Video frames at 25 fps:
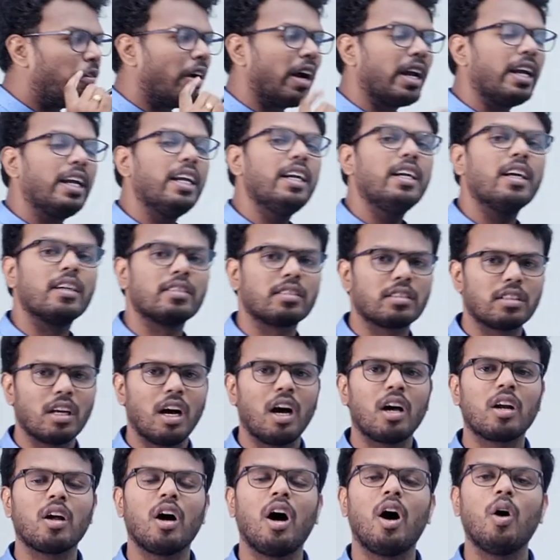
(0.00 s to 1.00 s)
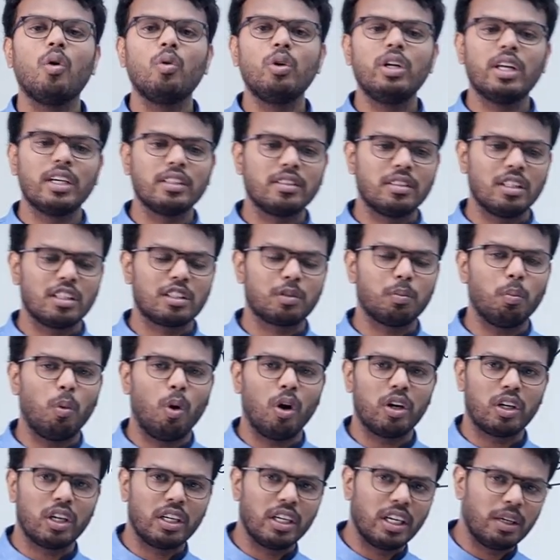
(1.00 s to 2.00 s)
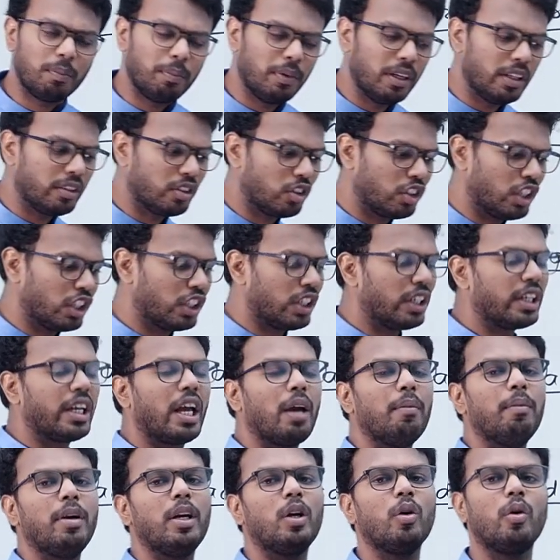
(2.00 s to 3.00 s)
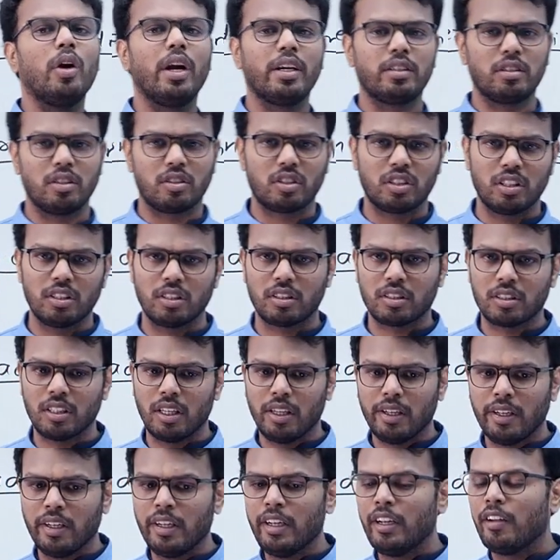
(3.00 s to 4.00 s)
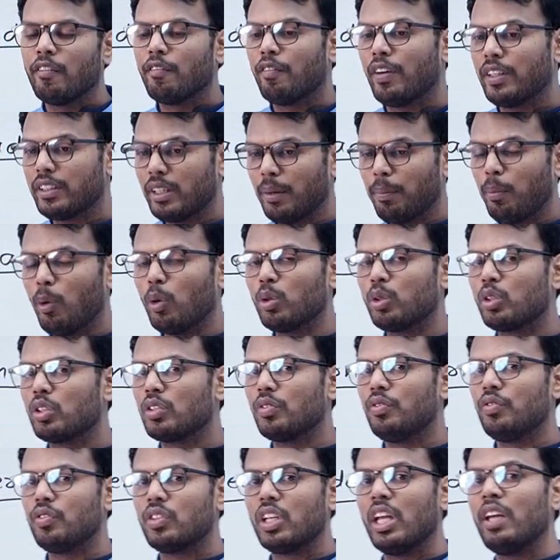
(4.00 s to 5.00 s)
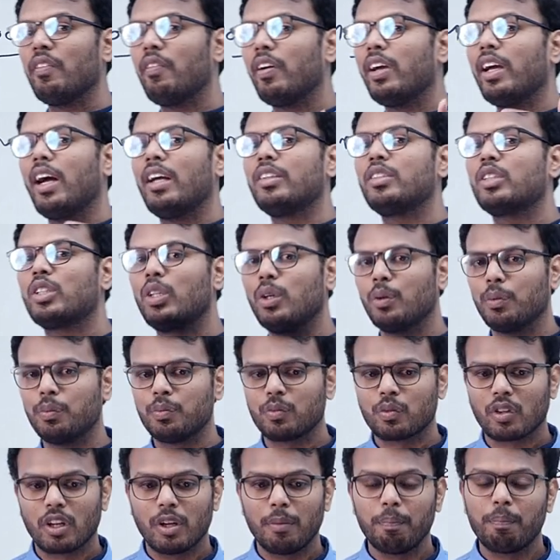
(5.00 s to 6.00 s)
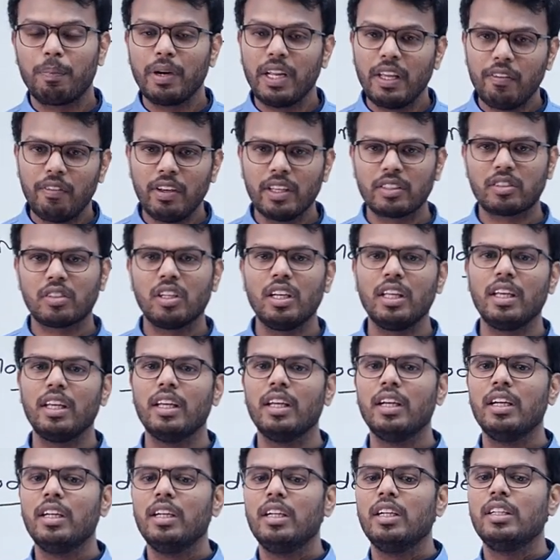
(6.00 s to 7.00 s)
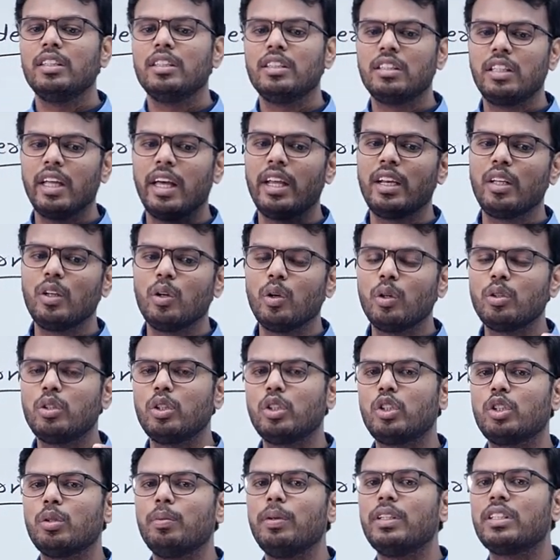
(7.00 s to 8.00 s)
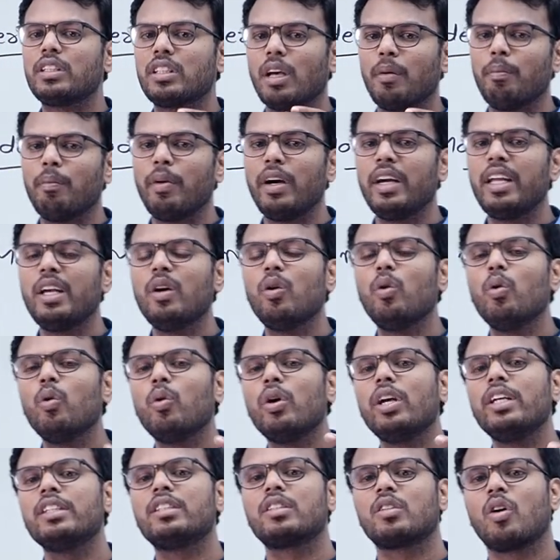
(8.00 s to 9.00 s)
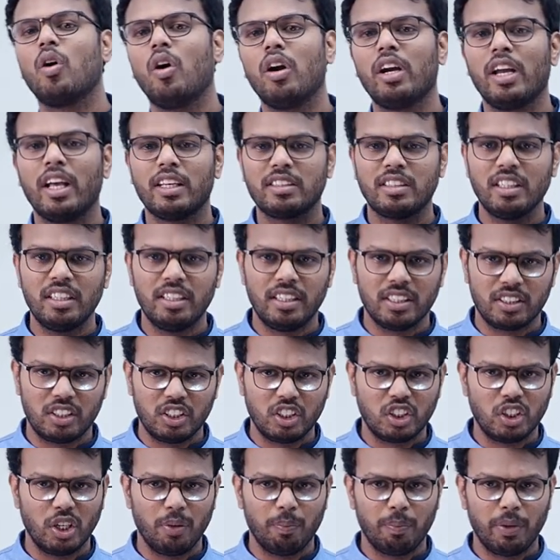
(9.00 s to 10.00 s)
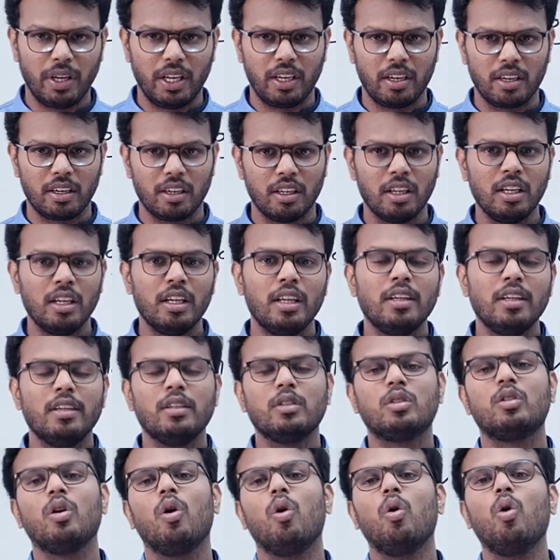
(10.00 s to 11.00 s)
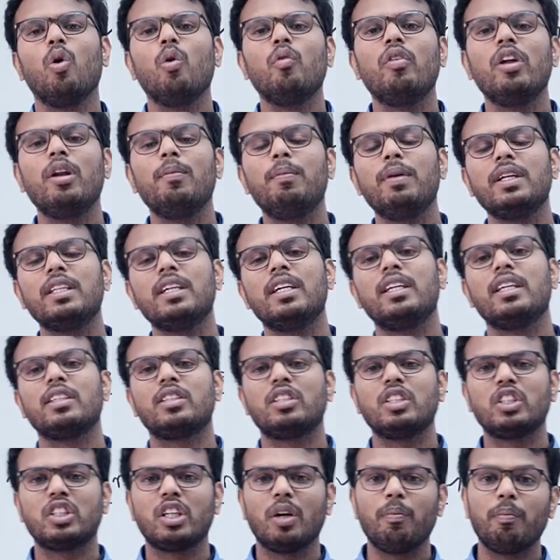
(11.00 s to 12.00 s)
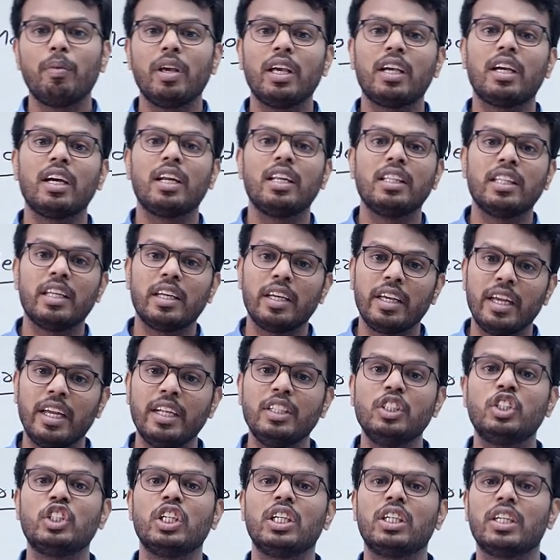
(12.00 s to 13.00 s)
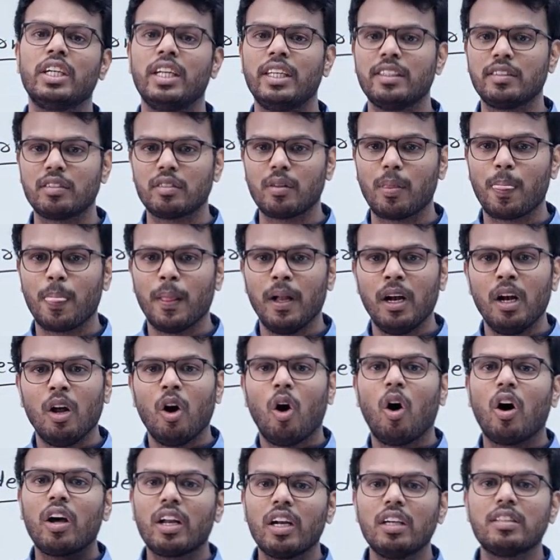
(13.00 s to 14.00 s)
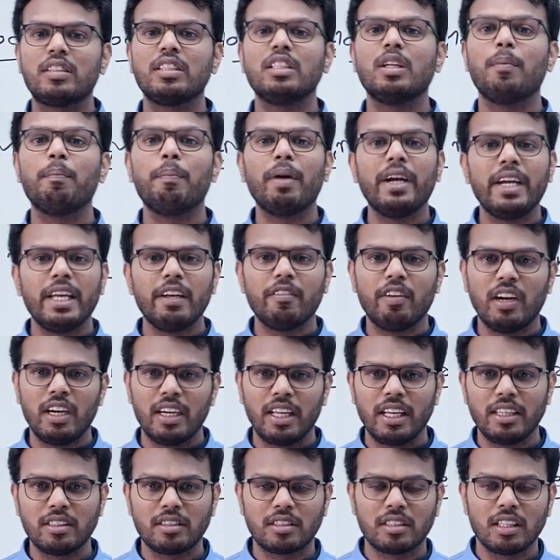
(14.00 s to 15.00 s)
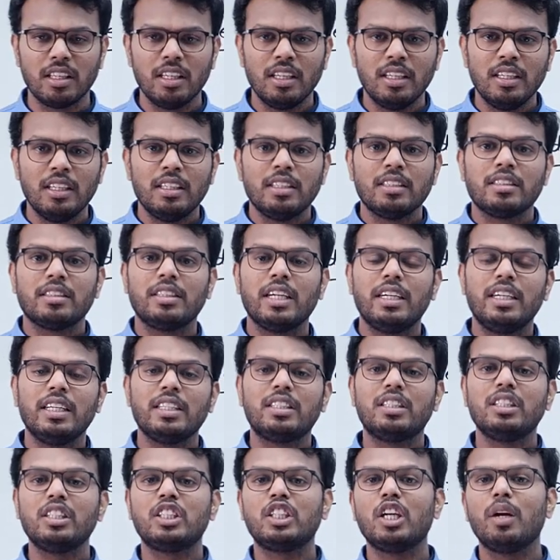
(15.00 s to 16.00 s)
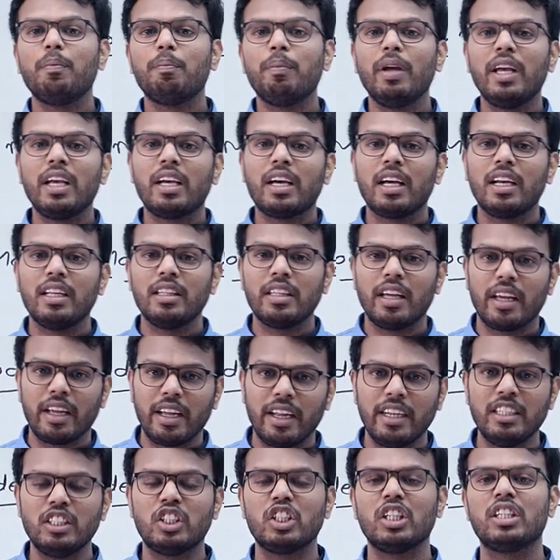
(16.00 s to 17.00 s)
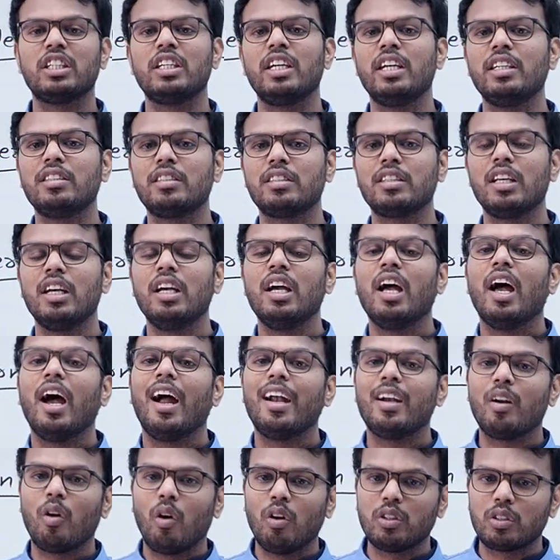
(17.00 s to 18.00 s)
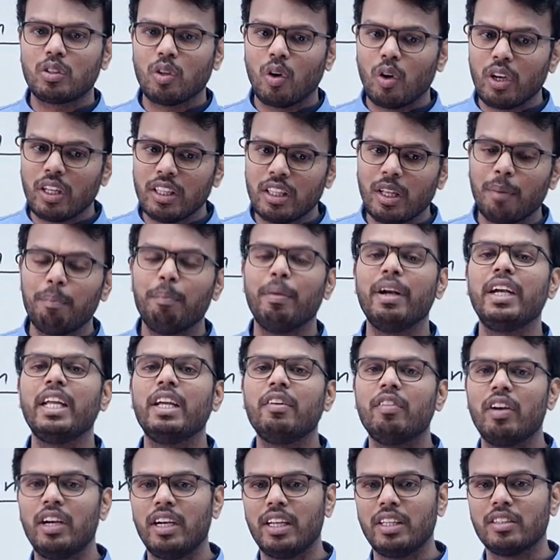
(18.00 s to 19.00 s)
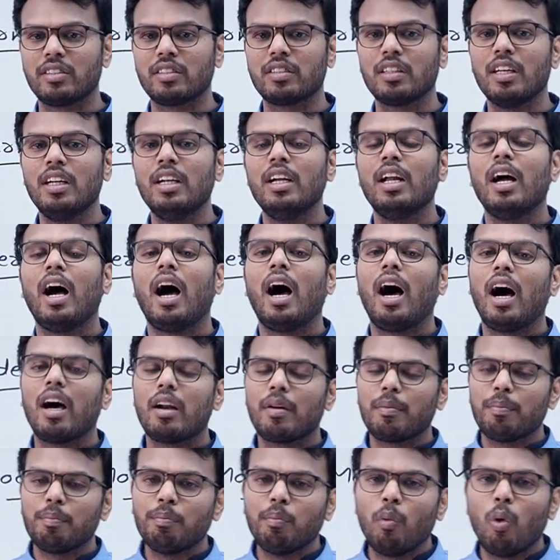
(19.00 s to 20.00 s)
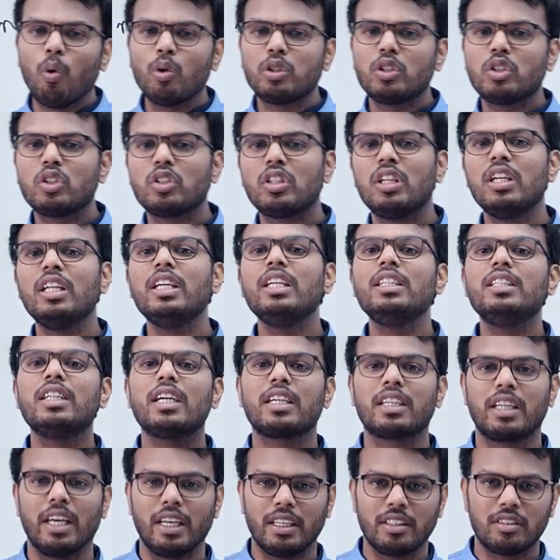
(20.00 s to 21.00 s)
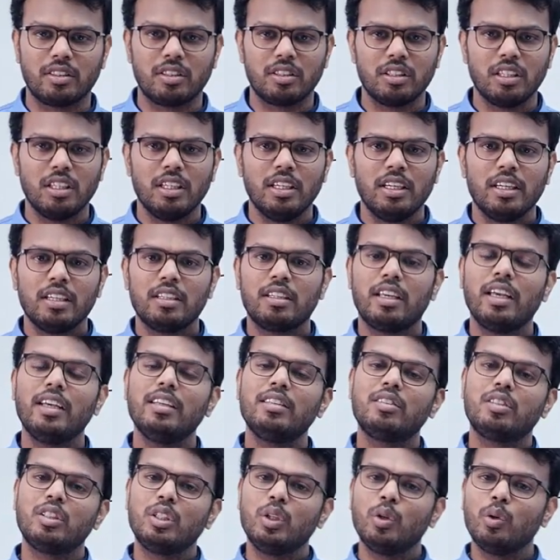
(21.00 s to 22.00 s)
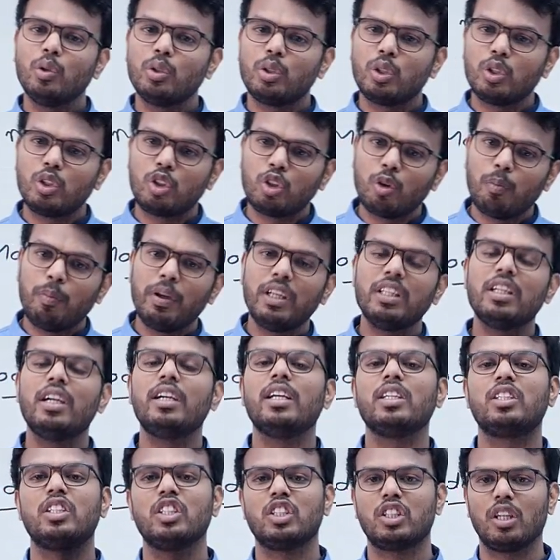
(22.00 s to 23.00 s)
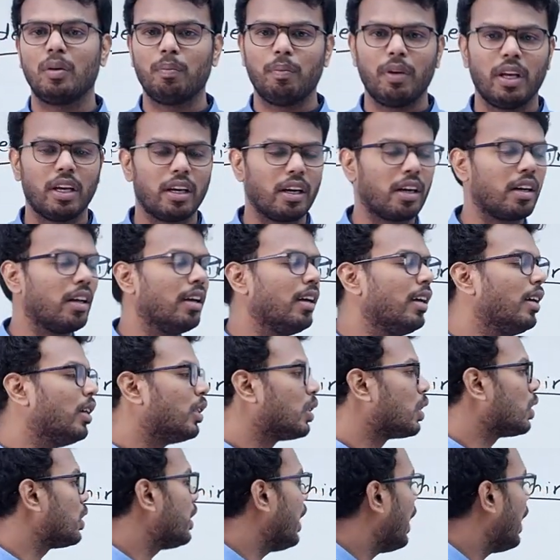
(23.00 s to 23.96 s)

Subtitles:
why does or how does this modern administration came into existence? For suppose, if I ask you, previously, there used to be somebody who is called as the decision maker. So who will be the decision maker in the ancient days or else in the medieval days? The decision maker in the ancient days and also in the medieval days are mostly the kings. Kings used to be the decision maker. So